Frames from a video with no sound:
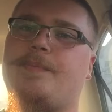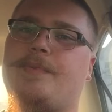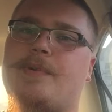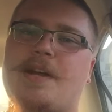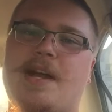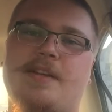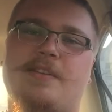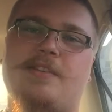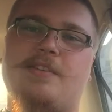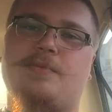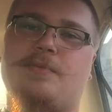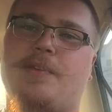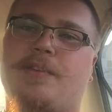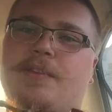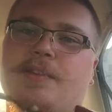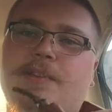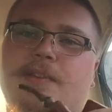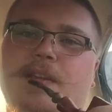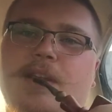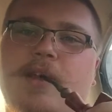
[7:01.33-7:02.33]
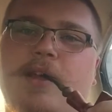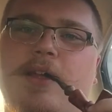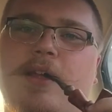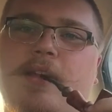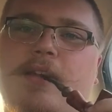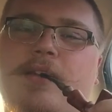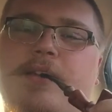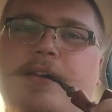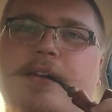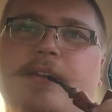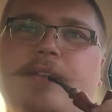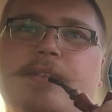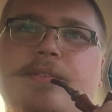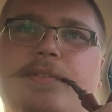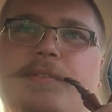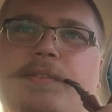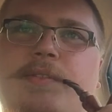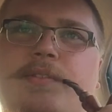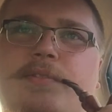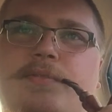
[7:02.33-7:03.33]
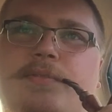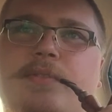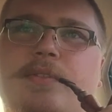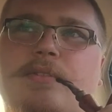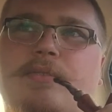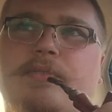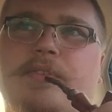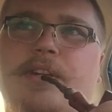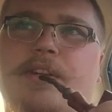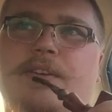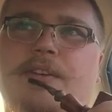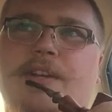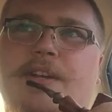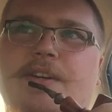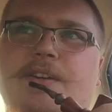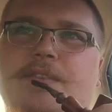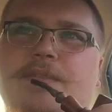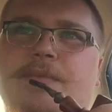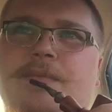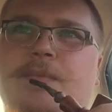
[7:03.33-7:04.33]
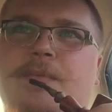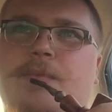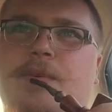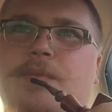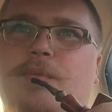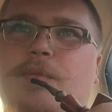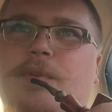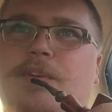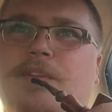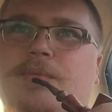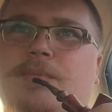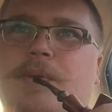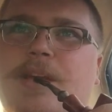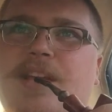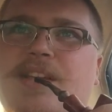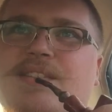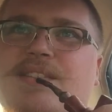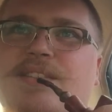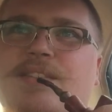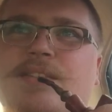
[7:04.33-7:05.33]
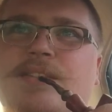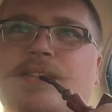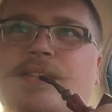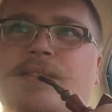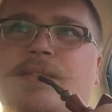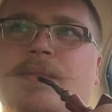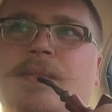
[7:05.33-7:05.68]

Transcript: practice with it, and you'll figure it out what works best.